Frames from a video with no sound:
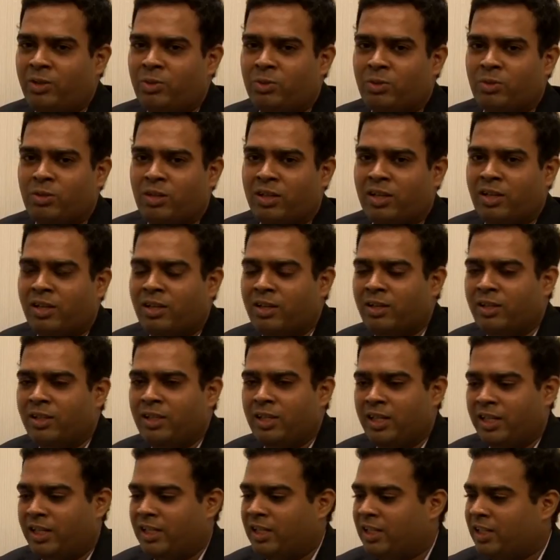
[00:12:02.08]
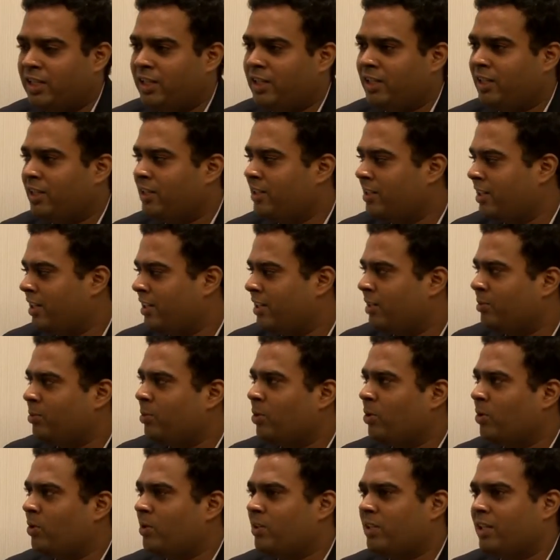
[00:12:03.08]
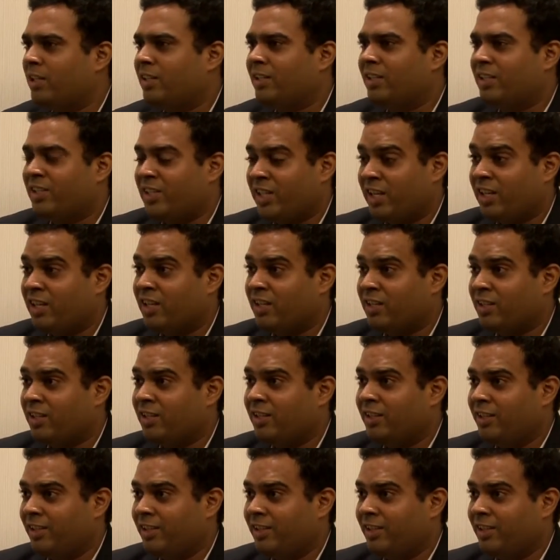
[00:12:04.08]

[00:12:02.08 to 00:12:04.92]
to curtains and the boards and the chairs.